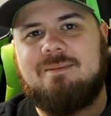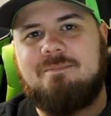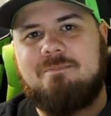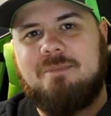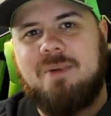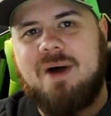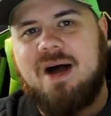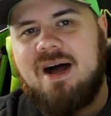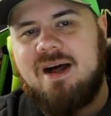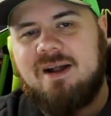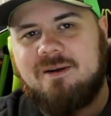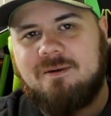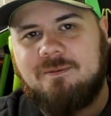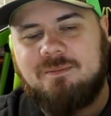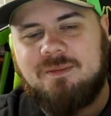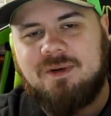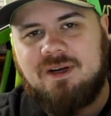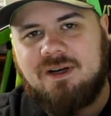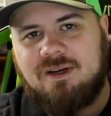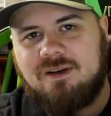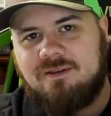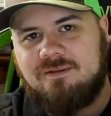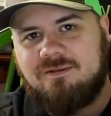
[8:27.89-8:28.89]
bottom
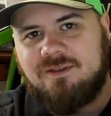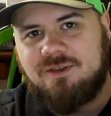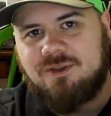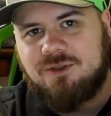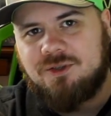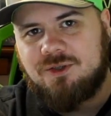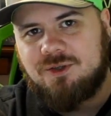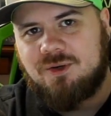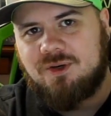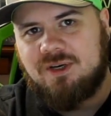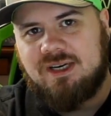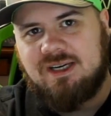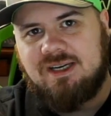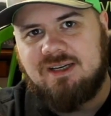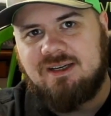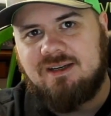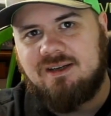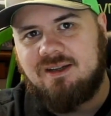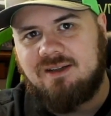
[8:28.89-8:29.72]
of your screen,